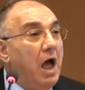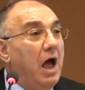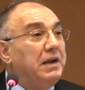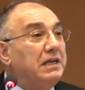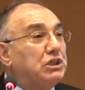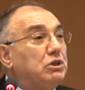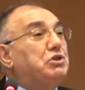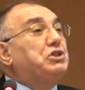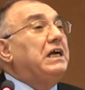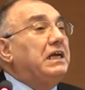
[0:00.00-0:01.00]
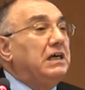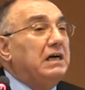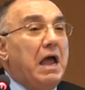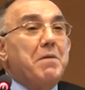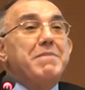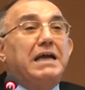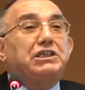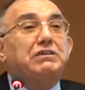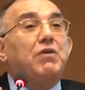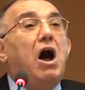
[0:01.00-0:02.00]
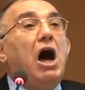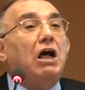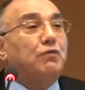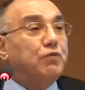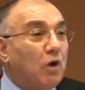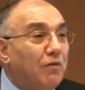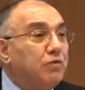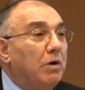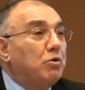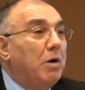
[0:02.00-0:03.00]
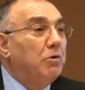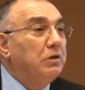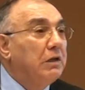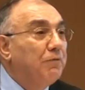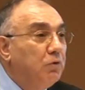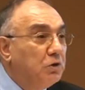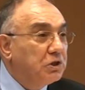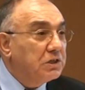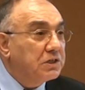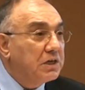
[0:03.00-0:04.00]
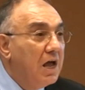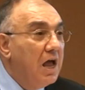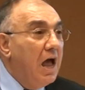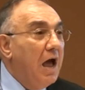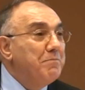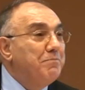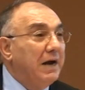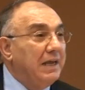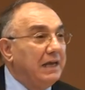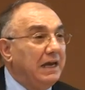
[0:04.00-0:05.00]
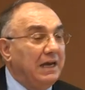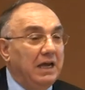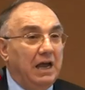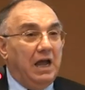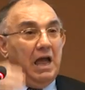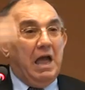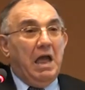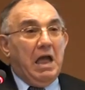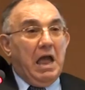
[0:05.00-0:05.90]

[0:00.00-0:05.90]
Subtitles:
And this could trigger a massive outflow from commodity futures and bring in an